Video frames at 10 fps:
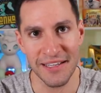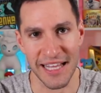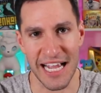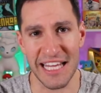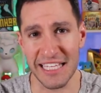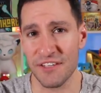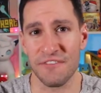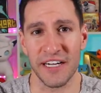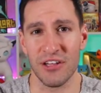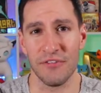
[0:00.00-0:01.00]
Like, I think the
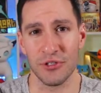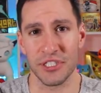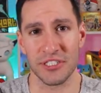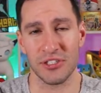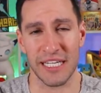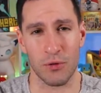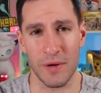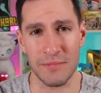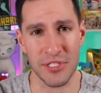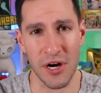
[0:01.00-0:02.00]
final evolution is called like
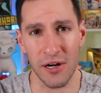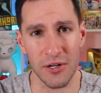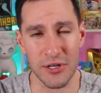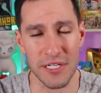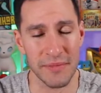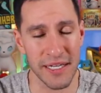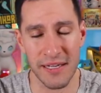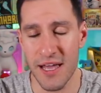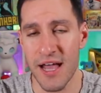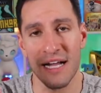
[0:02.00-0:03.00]
Grimmsnarl or something.